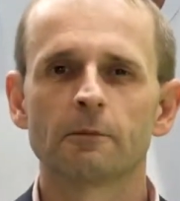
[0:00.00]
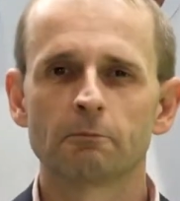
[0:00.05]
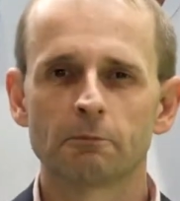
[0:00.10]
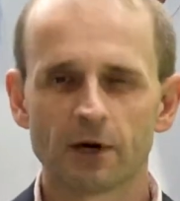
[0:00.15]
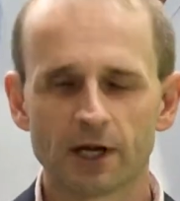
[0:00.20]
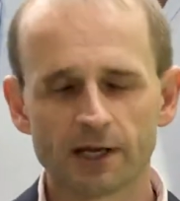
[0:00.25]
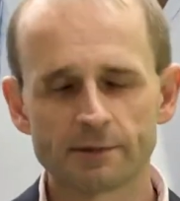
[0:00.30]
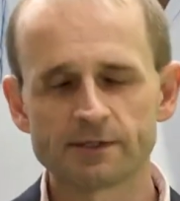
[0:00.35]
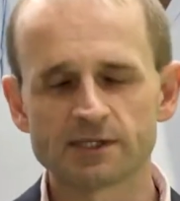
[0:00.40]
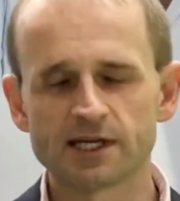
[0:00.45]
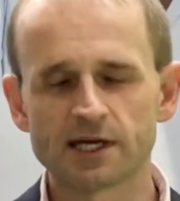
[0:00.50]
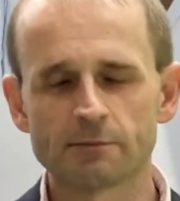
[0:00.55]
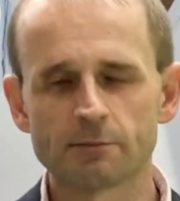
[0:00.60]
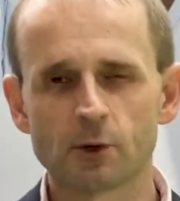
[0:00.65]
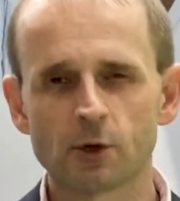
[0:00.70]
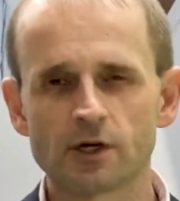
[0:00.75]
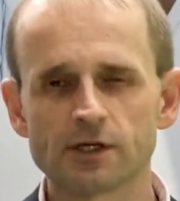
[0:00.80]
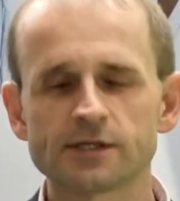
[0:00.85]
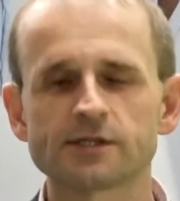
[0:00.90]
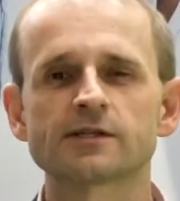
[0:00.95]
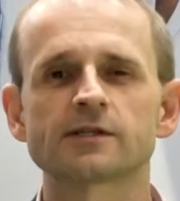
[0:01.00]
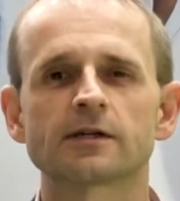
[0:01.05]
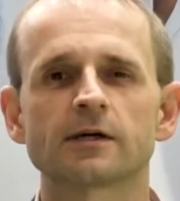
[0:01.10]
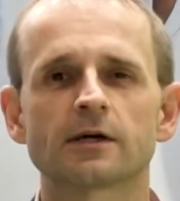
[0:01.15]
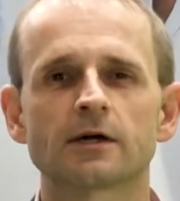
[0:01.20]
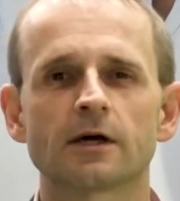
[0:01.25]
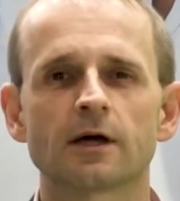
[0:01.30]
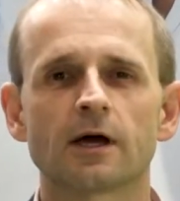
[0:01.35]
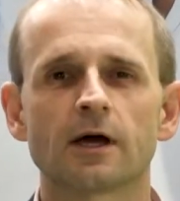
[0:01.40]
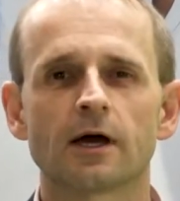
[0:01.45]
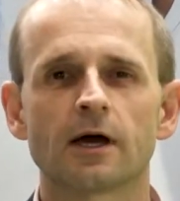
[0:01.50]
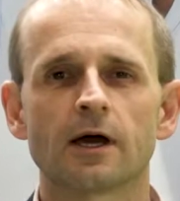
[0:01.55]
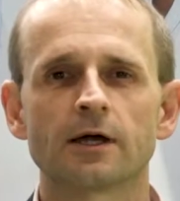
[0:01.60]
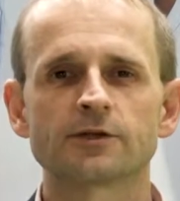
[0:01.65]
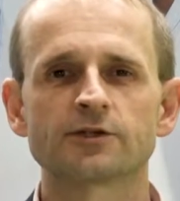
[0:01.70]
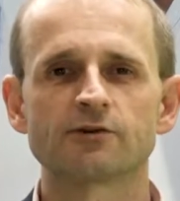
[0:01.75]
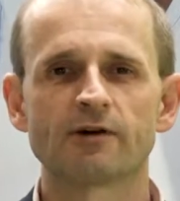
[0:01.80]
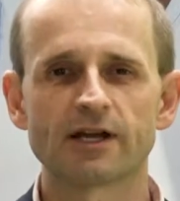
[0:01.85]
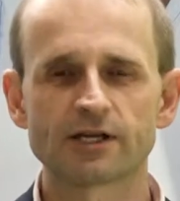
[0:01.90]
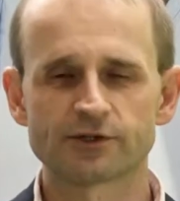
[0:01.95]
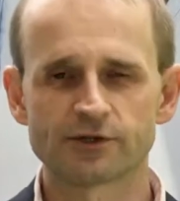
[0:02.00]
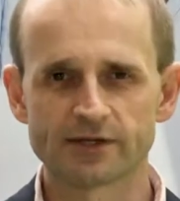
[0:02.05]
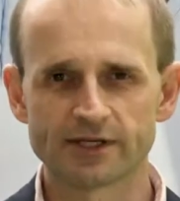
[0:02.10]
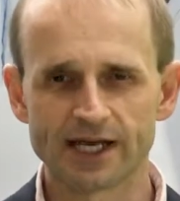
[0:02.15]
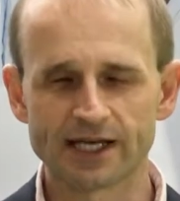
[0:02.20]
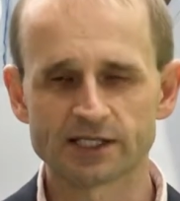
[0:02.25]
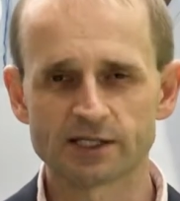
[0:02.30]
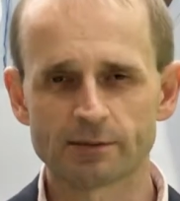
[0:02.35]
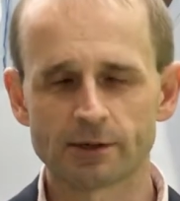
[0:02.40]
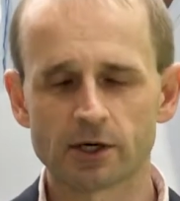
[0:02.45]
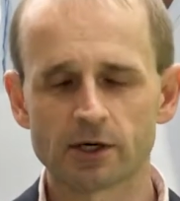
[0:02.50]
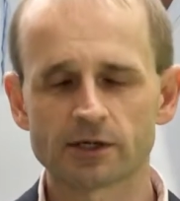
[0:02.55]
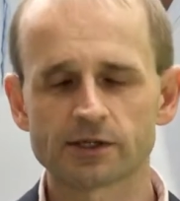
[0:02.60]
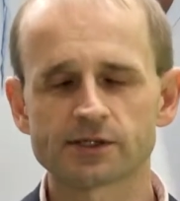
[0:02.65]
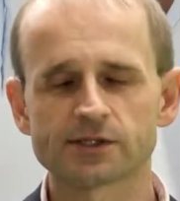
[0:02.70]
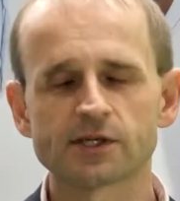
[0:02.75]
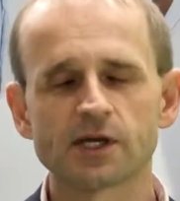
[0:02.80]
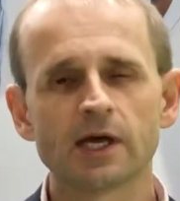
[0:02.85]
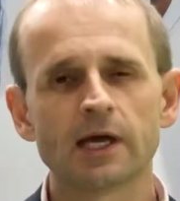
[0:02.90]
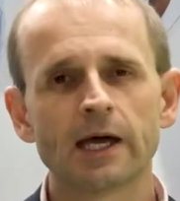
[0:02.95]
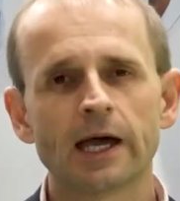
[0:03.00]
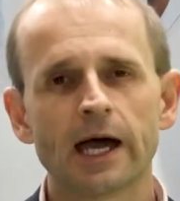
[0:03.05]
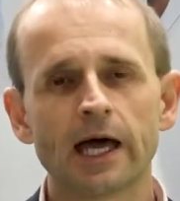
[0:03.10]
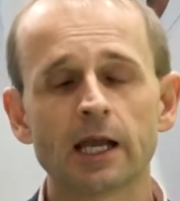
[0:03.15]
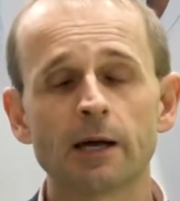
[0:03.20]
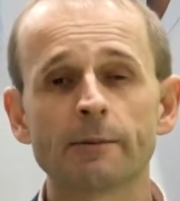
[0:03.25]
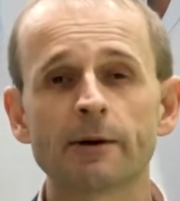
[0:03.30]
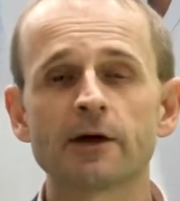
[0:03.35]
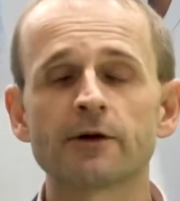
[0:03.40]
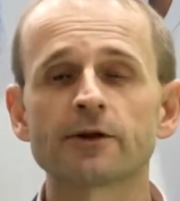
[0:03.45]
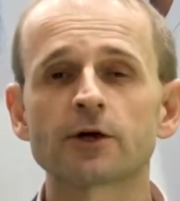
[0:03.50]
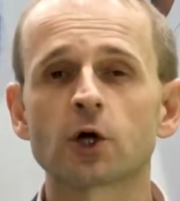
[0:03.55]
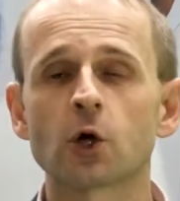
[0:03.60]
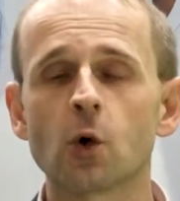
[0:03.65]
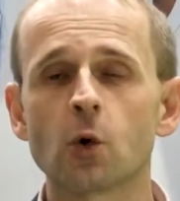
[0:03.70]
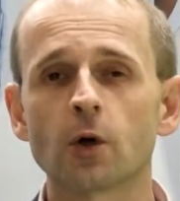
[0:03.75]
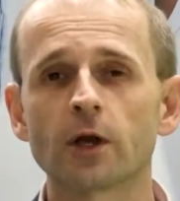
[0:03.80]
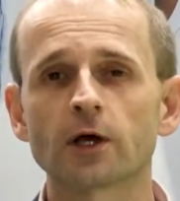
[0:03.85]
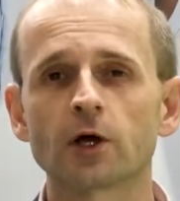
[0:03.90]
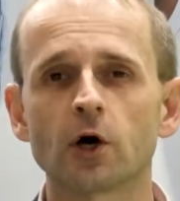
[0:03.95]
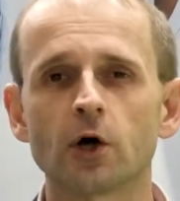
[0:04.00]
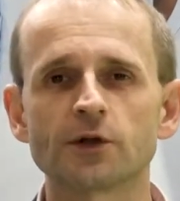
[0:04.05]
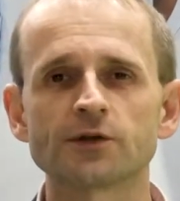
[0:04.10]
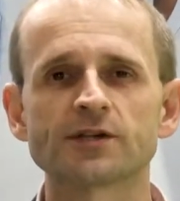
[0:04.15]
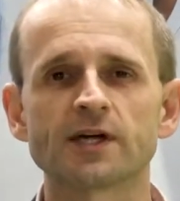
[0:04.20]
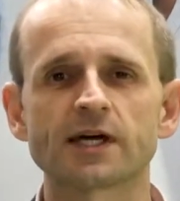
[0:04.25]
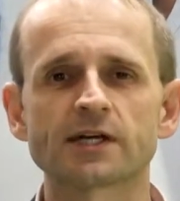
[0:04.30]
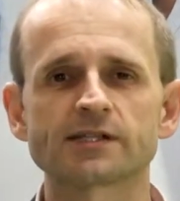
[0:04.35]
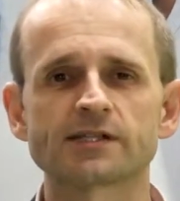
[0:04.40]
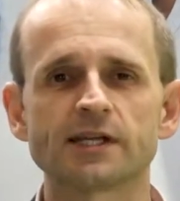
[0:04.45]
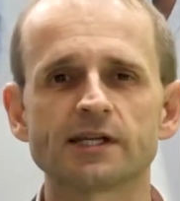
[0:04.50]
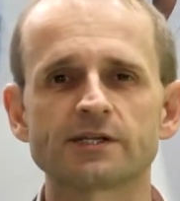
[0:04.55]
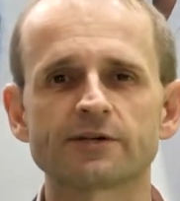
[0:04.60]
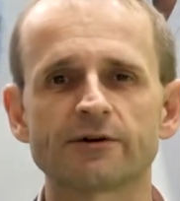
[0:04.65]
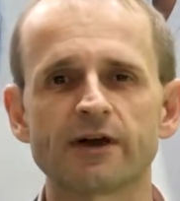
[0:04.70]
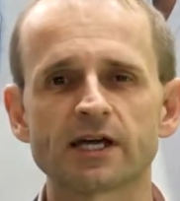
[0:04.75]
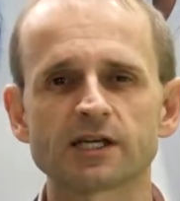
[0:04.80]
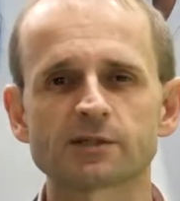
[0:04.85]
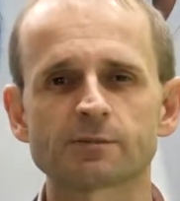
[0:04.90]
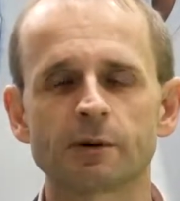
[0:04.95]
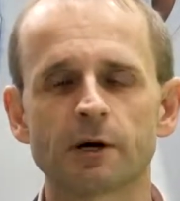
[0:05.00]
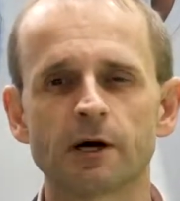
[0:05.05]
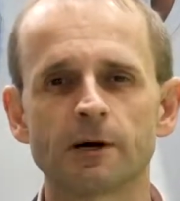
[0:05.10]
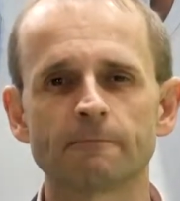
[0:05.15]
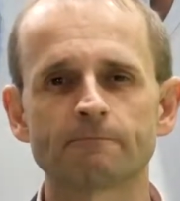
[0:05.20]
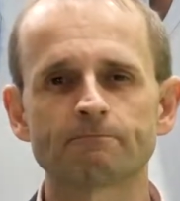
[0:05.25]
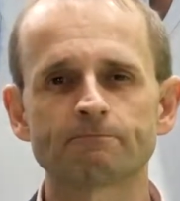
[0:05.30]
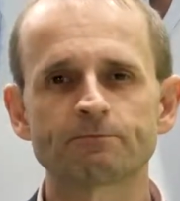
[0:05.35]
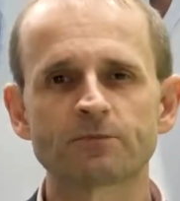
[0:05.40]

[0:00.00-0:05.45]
My name is Moyse, Director at Natterbox, and I'm here at the Call and Contact Centre Expo.